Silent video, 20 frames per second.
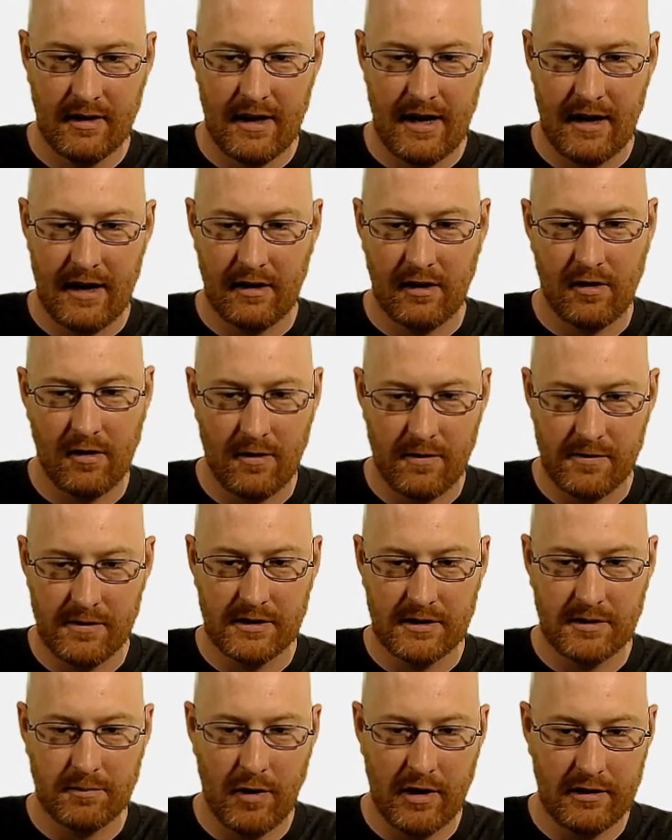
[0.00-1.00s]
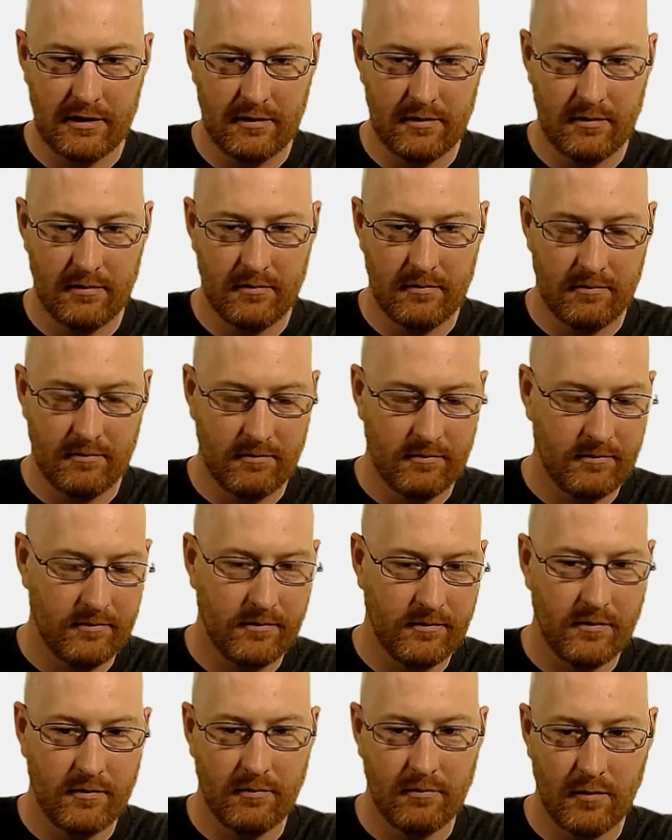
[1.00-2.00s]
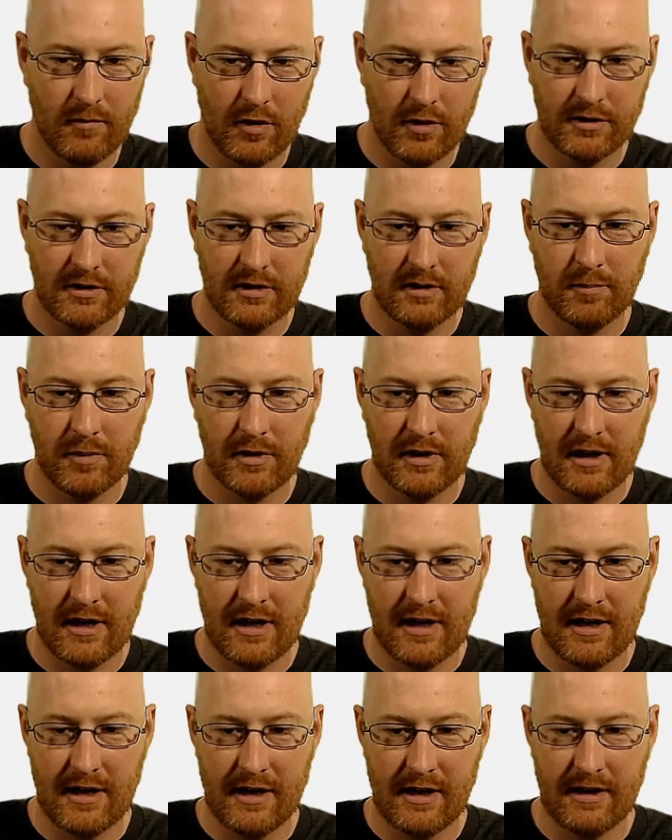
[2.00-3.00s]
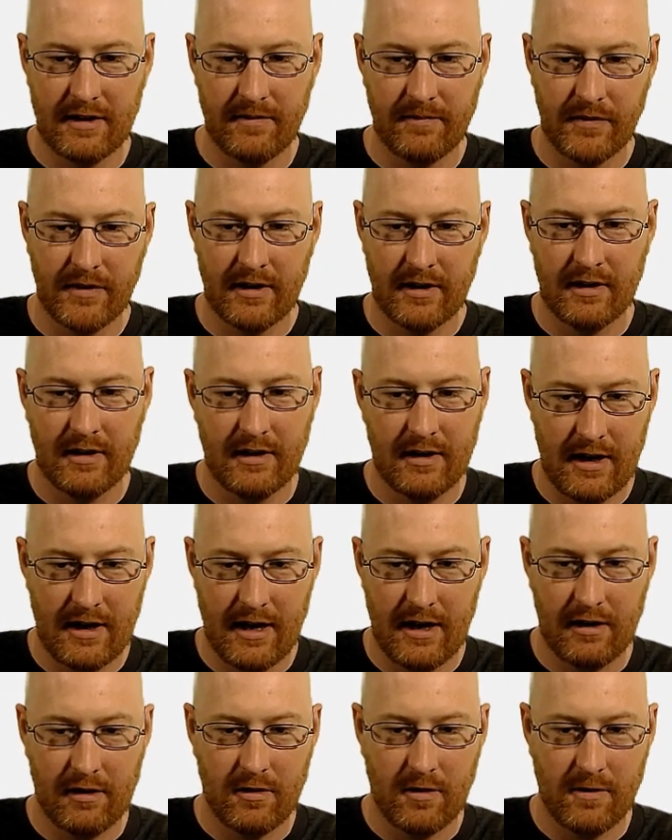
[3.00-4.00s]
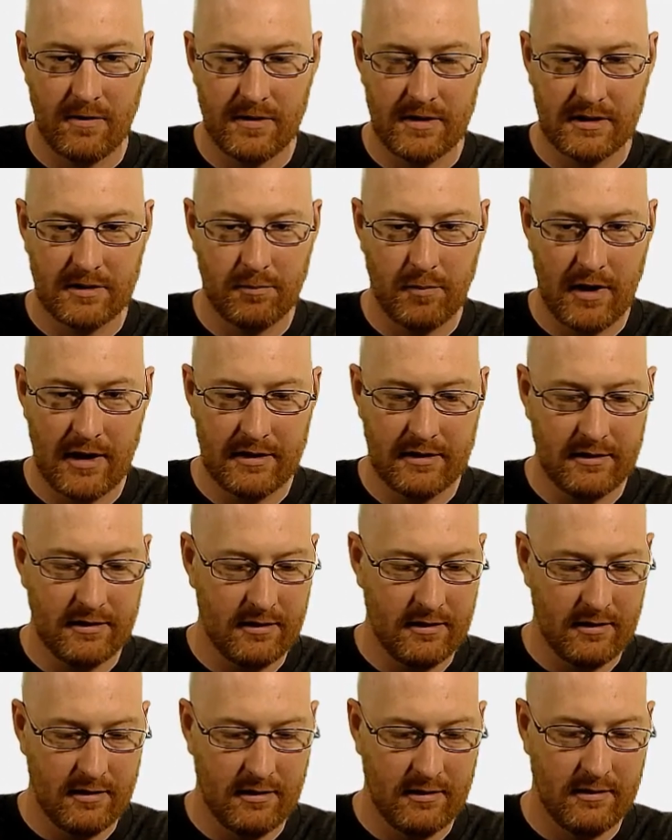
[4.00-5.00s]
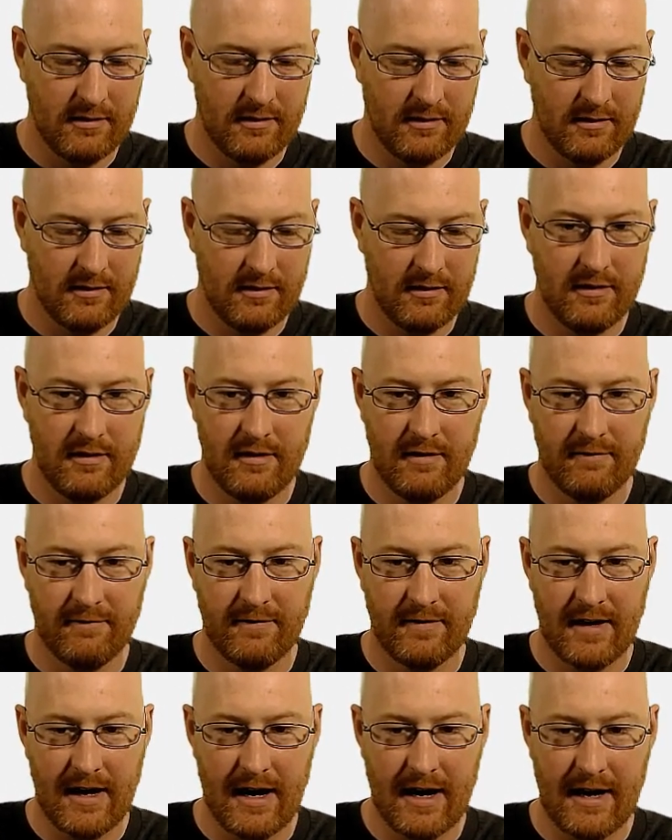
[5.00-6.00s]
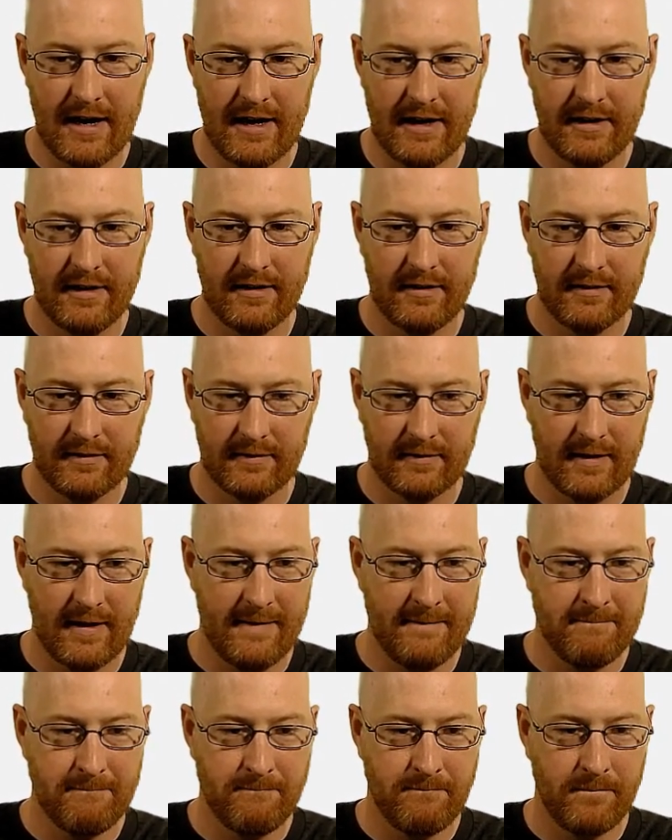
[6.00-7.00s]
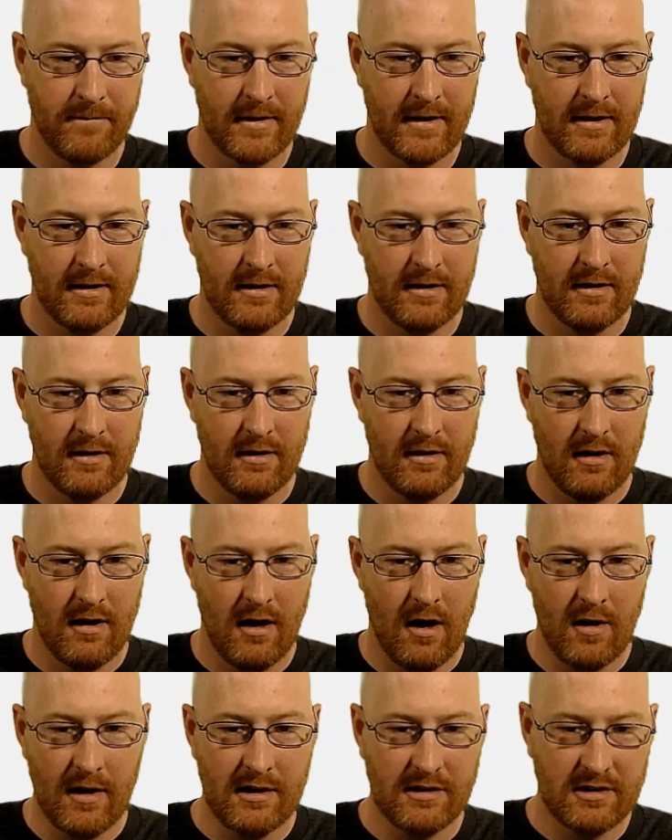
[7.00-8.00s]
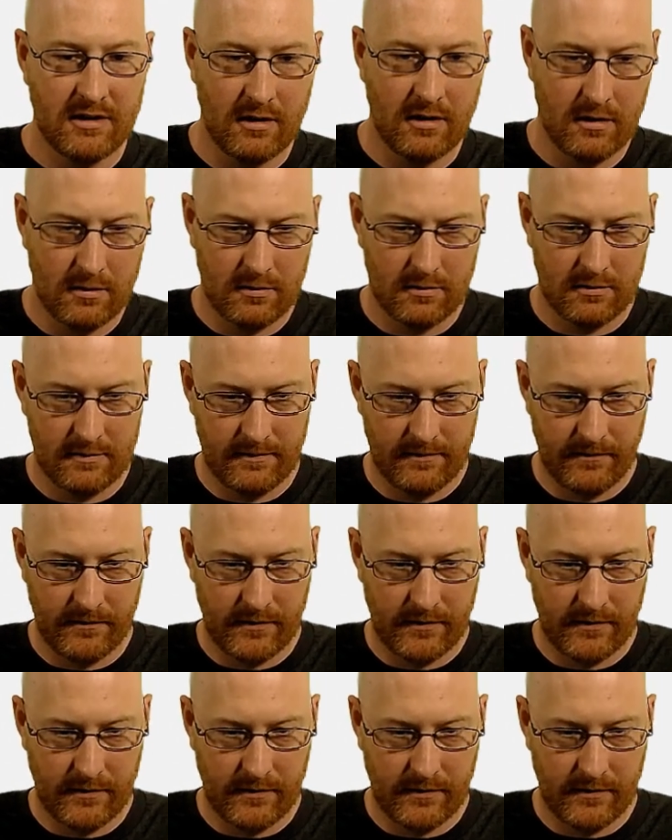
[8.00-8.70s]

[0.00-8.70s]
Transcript: and call this button multiply, and call this button divide, right? Okay, so